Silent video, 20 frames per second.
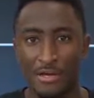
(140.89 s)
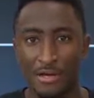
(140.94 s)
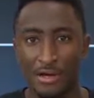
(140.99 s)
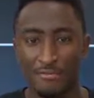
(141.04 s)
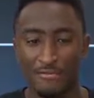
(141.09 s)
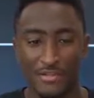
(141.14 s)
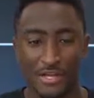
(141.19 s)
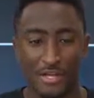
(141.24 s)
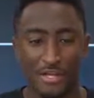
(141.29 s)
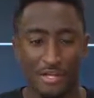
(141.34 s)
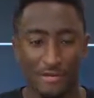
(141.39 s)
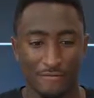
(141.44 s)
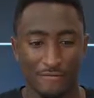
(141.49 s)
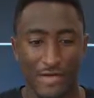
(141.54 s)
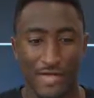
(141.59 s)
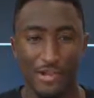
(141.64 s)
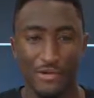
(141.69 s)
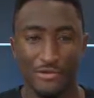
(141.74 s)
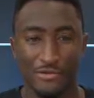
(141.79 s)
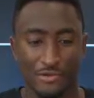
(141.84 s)
of taking
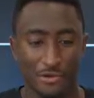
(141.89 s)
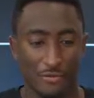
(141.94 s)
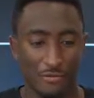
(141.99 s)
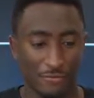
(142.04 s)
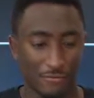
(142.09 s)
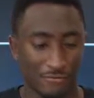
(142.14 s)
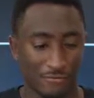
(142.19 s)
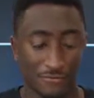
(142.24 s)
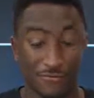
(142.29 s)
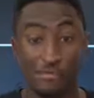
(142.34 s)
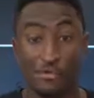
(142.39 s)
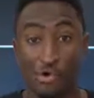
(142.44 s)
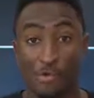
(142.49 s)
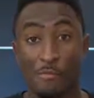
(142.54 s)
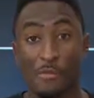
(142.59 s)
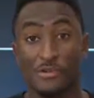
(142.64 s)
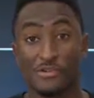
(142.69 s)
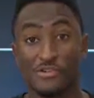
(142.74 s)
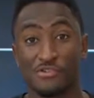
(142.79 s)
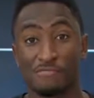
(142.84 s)
advantage of so
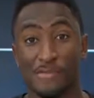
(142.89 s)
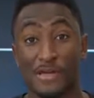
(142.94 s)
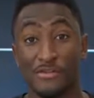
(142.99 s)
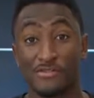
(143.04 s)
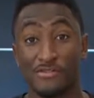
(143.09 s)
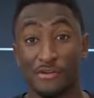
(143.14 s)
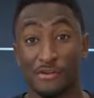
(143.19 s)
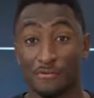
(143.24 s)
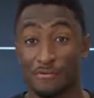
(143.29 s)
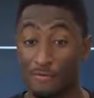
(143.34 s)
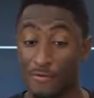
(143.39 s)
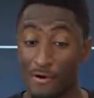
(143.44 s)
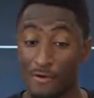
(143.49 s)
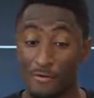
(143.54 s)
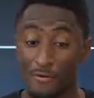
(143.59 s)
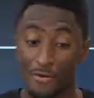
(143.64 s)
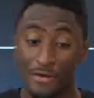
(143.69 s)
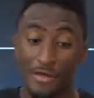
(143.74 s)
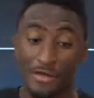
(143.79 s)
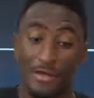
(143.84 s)
much space in a
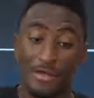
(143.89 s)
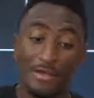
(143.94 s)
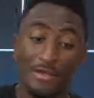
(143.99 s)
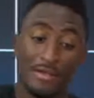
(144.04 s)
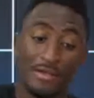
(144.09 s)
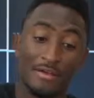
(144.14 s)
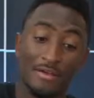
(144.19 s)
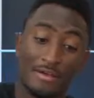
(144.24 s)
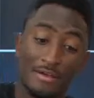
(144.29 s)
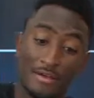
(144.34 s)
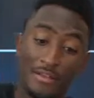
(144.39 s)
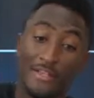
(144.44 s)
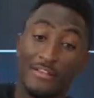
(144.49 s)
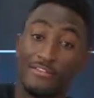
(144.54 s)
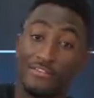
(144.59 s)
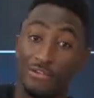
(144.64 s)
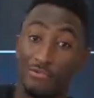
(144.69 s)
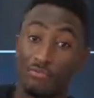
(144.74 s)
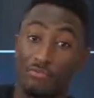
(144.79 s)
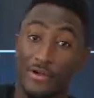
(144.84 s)
phone, and
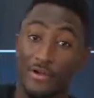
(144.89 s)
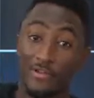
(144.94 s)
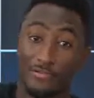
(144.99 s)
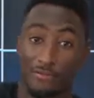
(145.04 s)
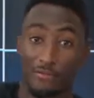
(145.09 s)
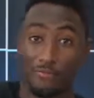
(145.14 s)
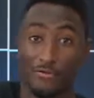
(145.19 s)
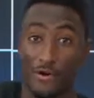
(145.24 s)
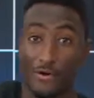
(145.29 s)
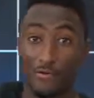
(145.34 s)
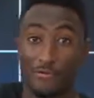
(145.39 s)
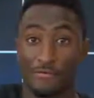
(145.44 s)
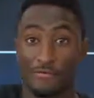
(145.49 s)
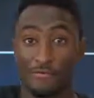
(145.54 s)
that's the Razr phone.